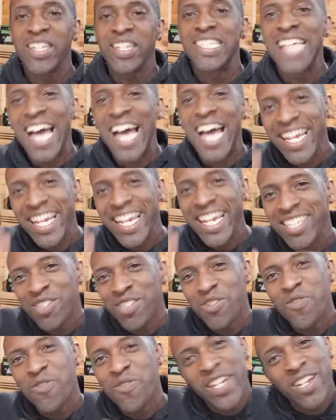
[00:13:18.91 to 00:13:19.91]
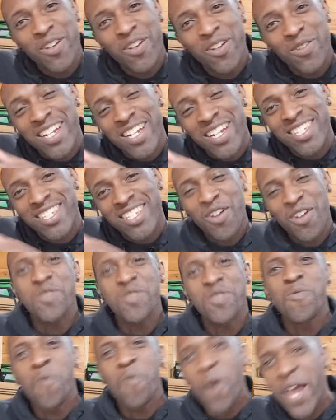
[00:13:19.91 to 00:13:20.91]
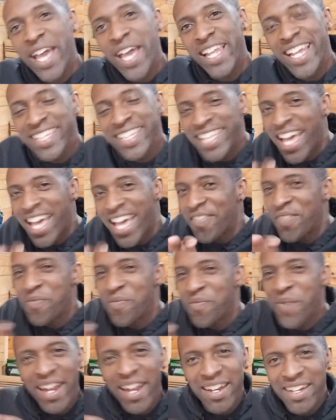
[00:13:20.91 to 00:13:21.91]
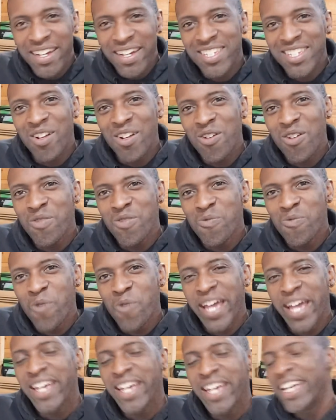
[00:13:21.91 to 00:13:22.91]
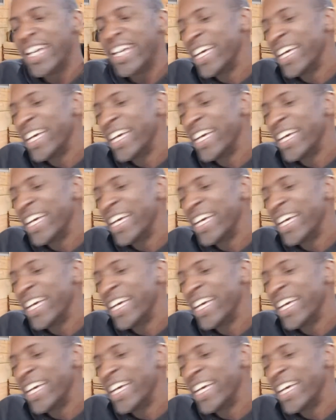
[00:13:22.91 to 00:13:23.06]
See, I like to do videos in a certain way. I like to have them edited a certain way.